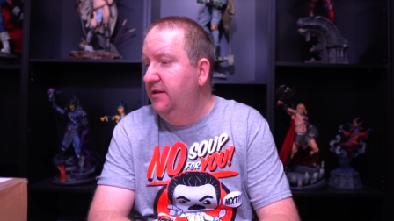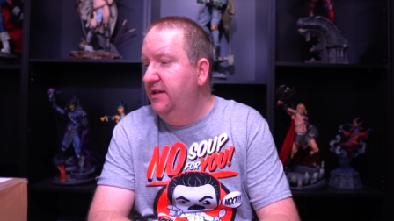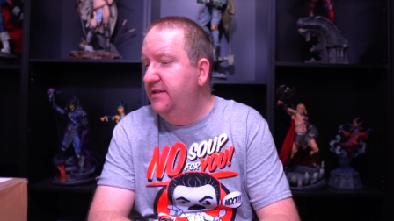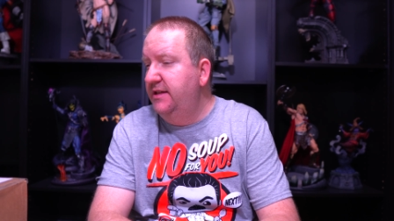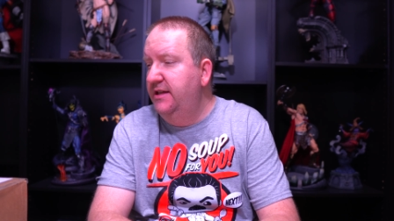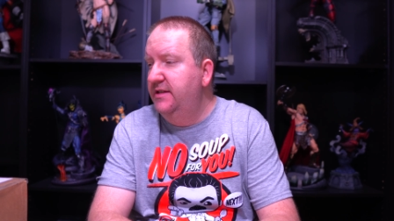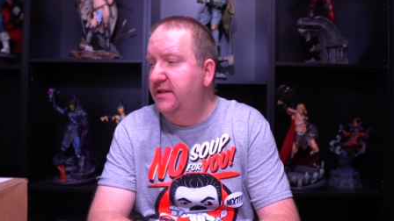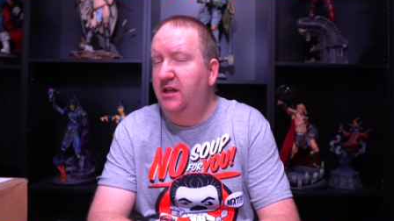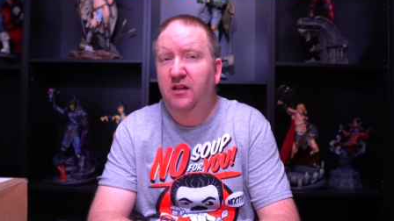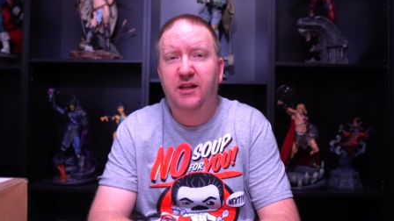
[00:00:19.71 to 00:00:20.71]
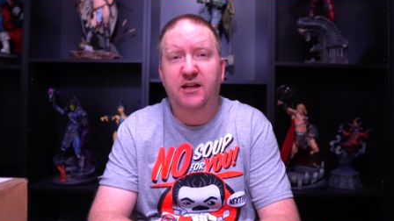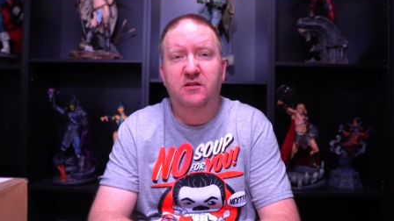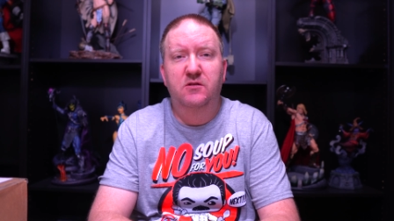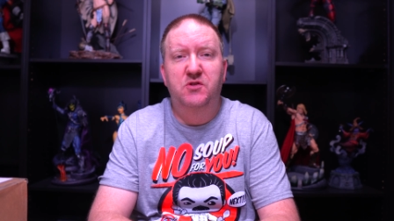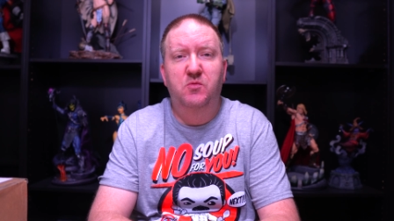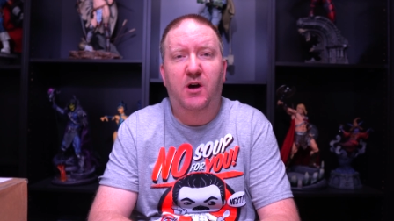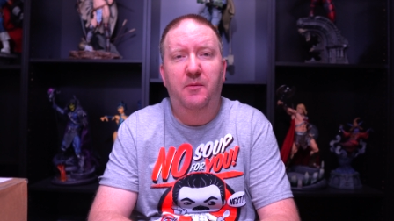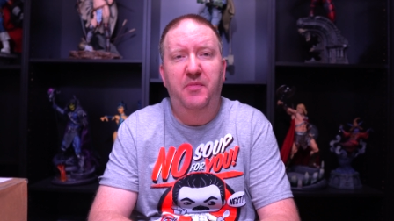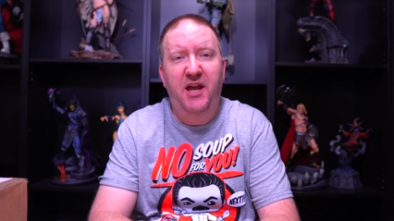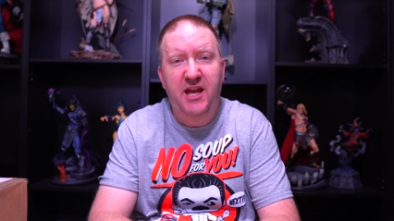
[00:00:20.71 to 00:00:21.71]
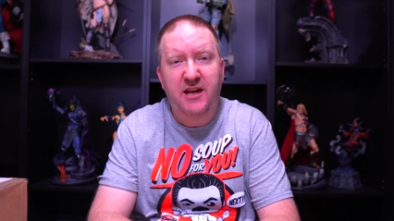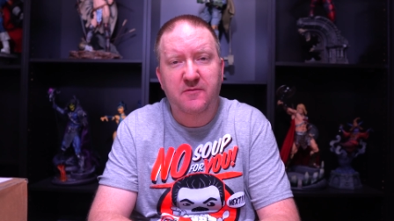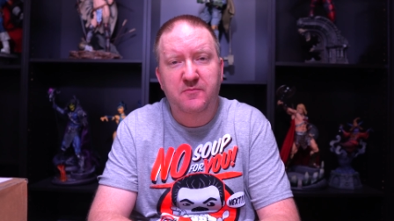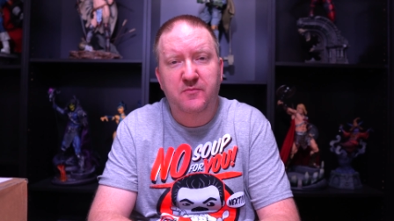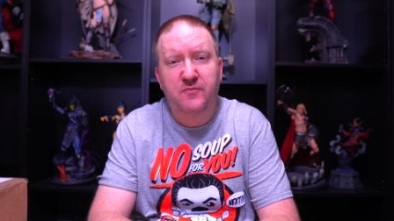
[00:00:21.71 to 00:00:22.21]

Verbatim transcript: This is Collector Swap 8.